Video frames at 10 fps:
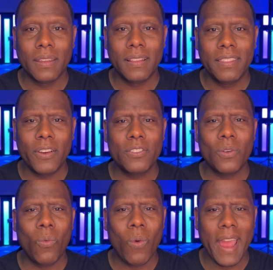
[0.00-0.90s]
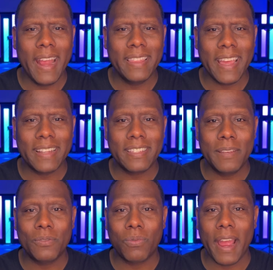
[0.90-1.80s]
There is a way that
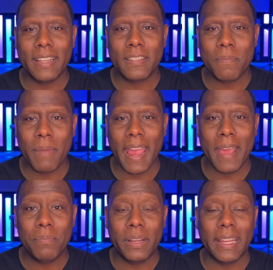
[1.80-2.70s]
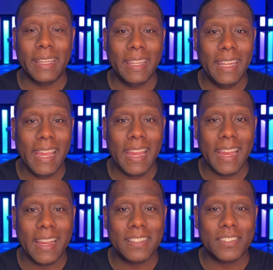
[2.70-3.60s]
seems right to man, but it
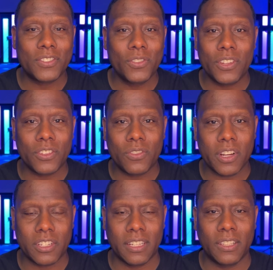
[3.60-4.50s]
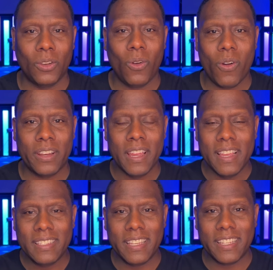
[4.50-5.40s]
leads to destruction. The Lord
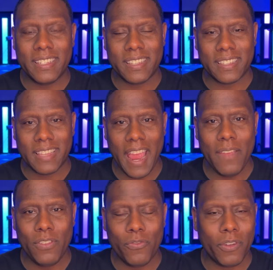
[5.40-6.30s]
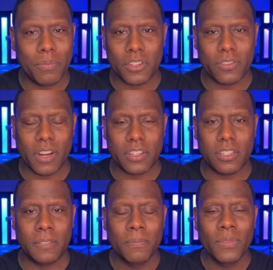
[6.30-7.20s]
seeks to save you from
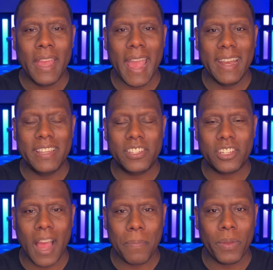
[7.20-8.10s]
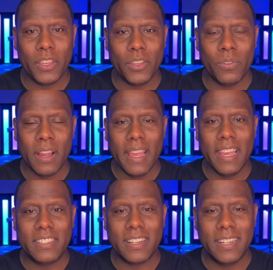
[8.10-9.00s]
destruction, and he's chopping you.
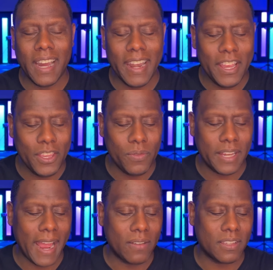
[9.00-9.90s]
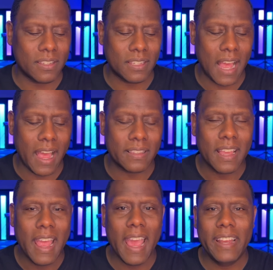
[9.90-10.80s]
He's cutting you down to size.
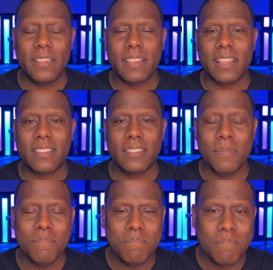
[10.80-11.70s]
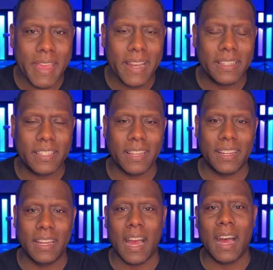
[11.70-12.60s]
And he says, submit to
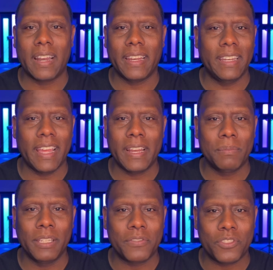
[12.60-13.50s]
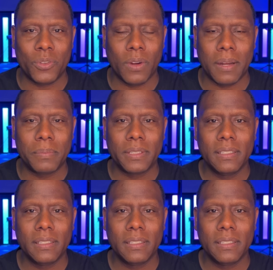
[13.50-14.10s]
God and let him lift you up.